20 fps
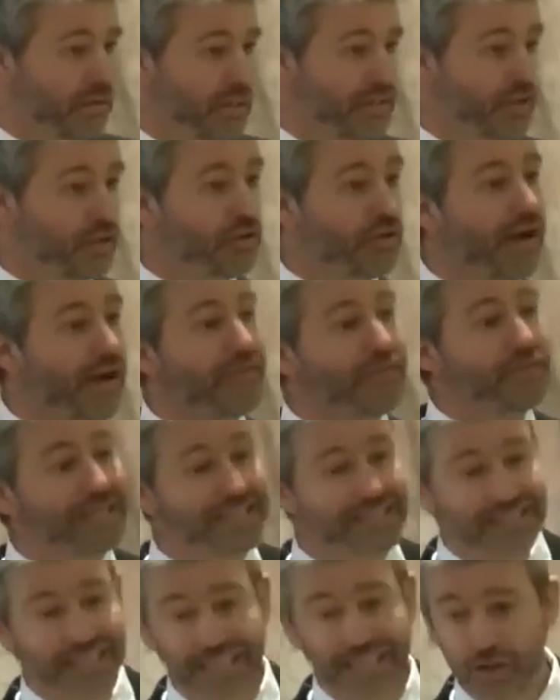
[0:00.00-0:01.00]
That's a
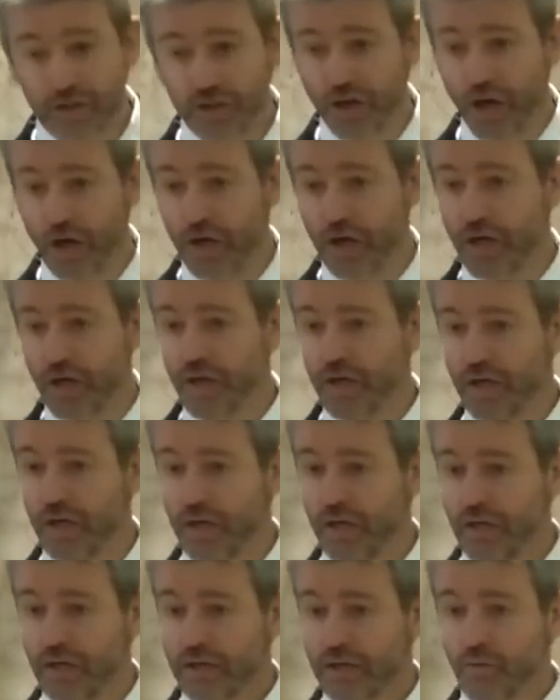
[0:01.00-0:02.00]
traveling teacher.
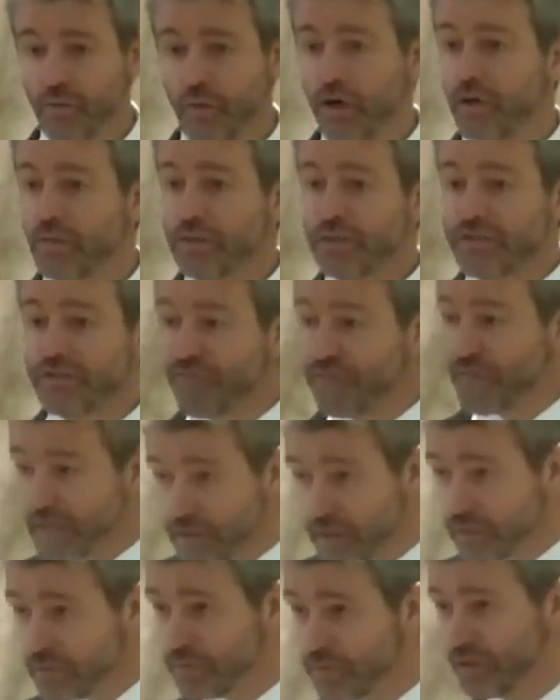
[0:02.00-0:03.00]
The world was
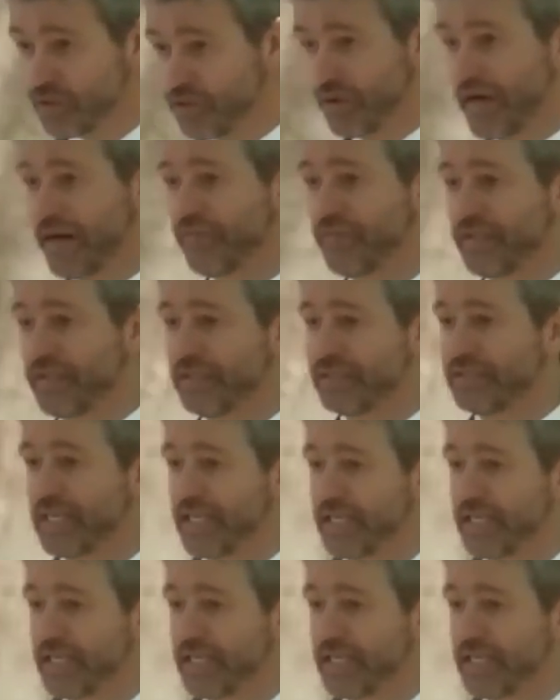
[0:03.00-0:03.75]
filled with traveling